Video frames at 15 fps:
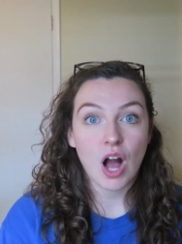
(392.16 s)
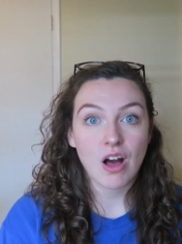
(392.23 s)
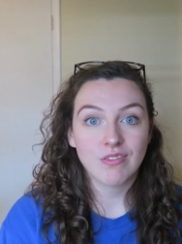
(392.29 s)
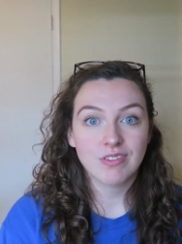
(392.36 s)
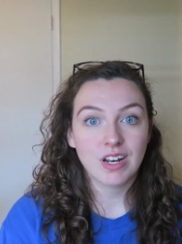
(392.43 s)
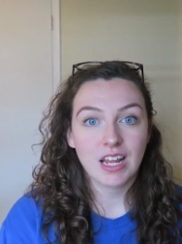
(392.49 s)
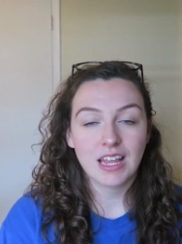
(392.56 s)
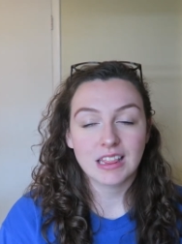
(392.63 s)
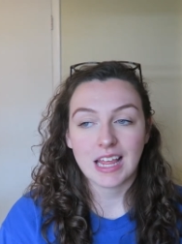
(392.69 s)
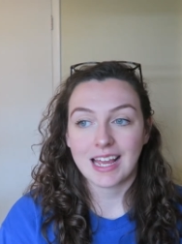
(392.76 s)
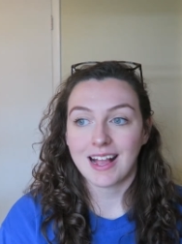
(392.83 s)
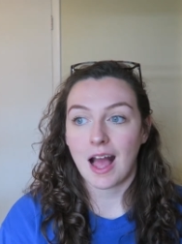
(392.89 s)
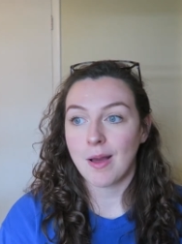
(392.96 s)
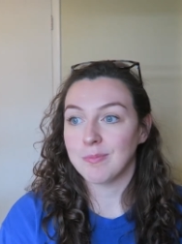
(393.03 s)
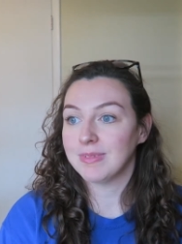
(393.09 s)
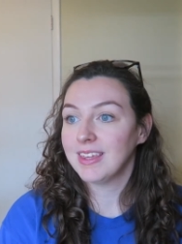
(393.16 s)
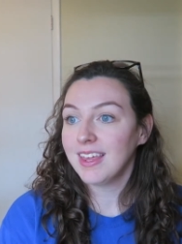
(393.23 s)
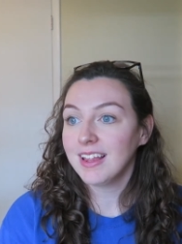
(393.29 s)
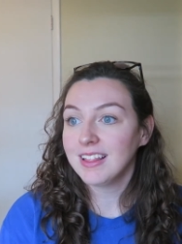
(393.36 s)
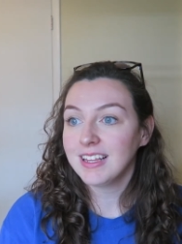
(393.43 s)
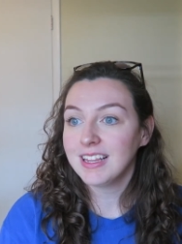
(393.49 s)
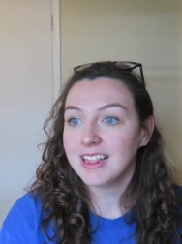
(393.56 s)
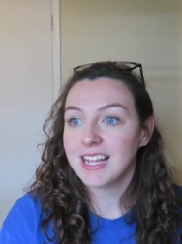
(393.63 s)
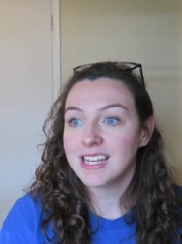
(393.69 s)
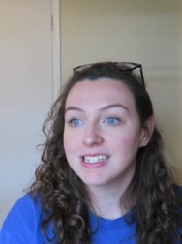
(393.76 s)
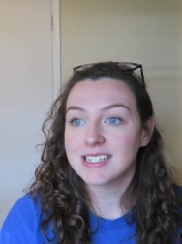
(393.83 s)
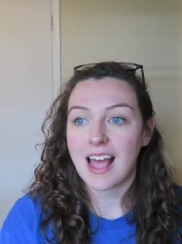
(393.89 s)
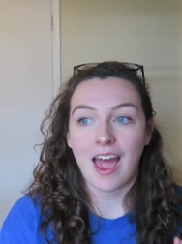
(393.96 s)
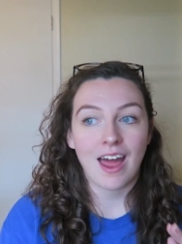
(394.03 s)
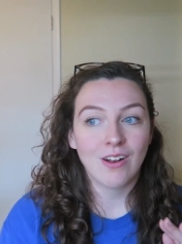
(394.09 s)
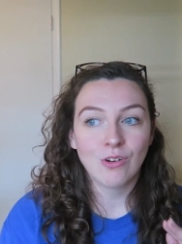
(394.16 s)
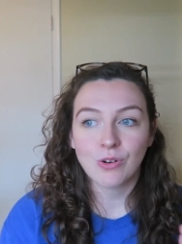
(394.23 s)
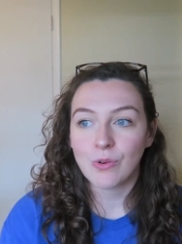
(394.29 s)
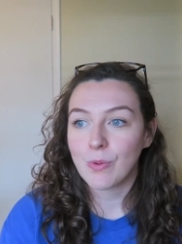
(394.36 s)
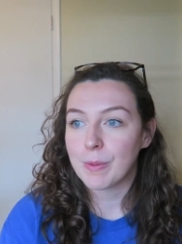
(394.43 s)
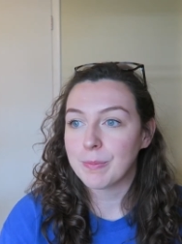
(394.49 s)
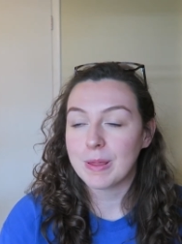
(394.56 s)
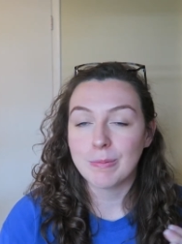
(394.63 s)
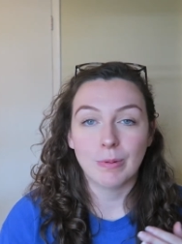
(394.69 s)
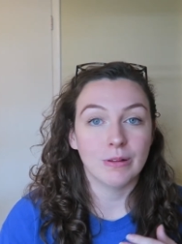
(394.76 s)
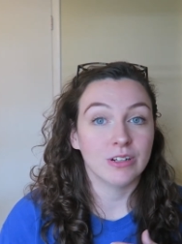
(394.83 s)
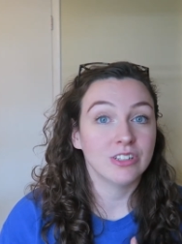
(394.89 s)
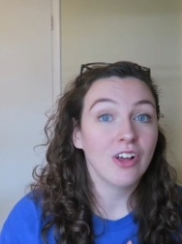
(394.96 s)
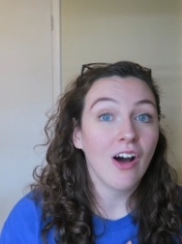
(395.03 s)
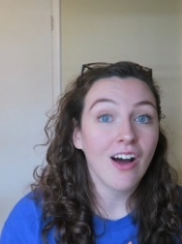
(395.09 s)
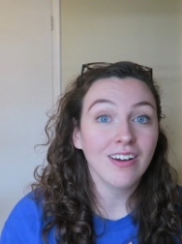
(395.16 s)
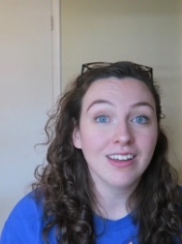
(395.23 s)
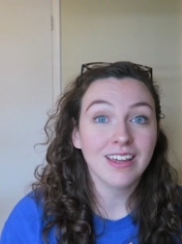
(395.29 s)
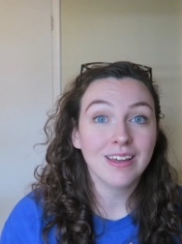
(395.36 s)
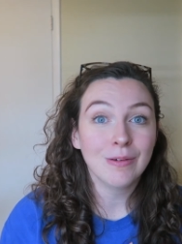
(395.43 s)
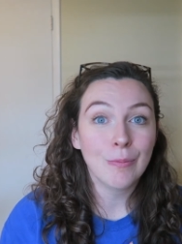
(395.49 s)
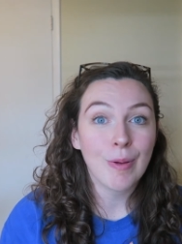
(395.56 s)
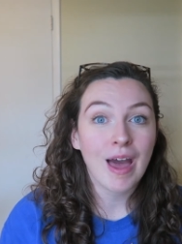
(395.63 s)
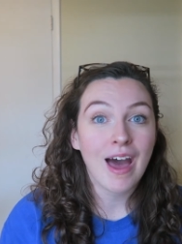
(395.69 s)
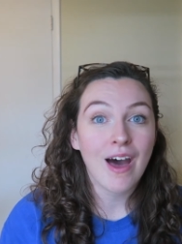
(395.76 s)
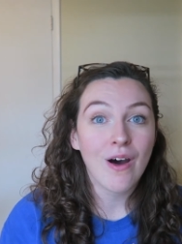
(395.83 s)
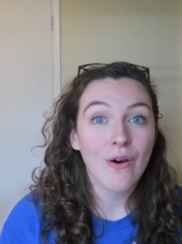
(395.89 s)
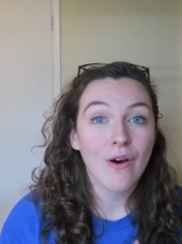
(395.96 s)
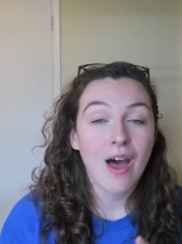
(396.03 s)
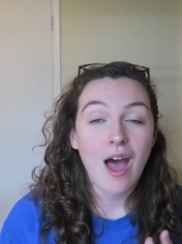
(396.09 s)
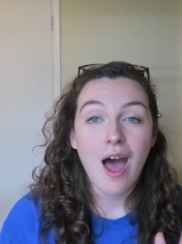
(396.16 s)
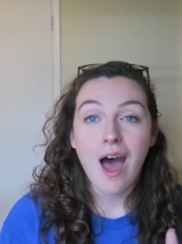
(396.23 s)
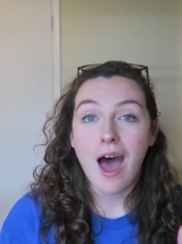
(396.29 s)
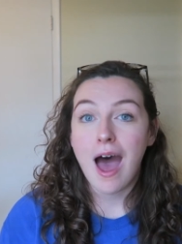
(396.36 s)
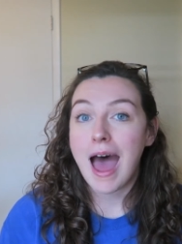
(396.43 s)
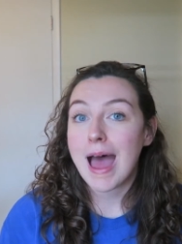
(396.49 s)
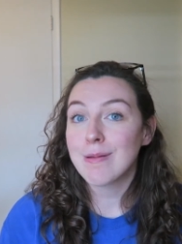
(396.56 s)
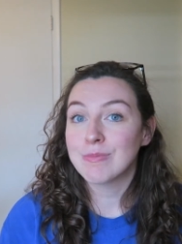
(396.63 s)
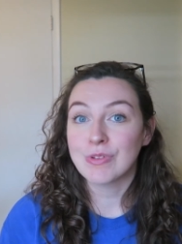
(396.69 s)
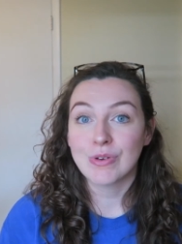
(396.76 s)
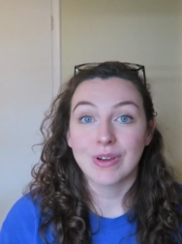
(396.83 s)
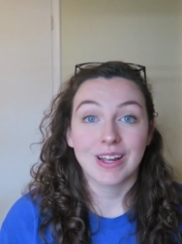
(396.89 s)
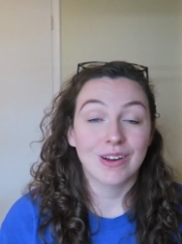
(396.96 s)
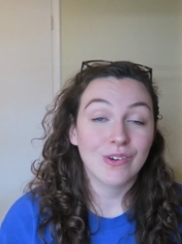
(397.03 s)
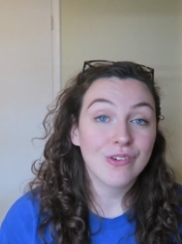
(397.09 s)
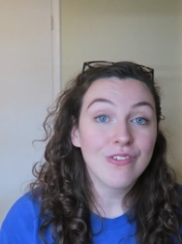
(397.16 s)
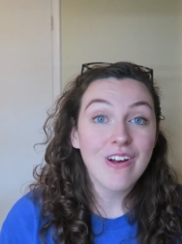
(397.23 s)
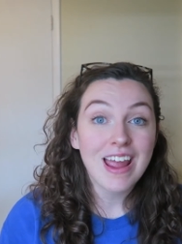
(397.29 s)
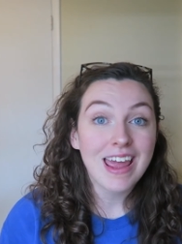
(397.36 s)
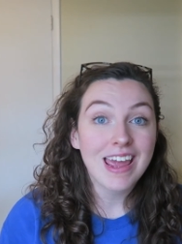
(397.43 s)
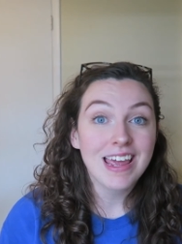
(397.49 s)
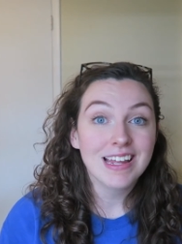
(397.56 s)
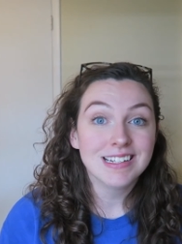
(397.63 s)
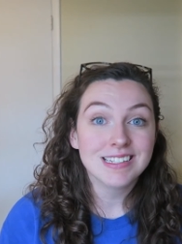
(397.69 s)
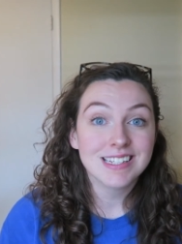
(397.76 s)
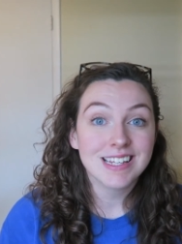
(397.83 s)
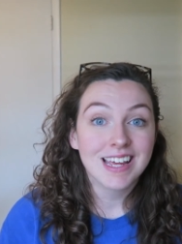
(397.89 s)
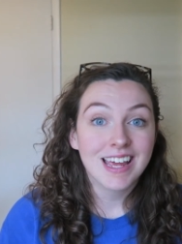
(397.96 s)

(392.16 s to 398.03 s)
confident and like I'm killing this. I don't know what people are talking about. I'm doing great.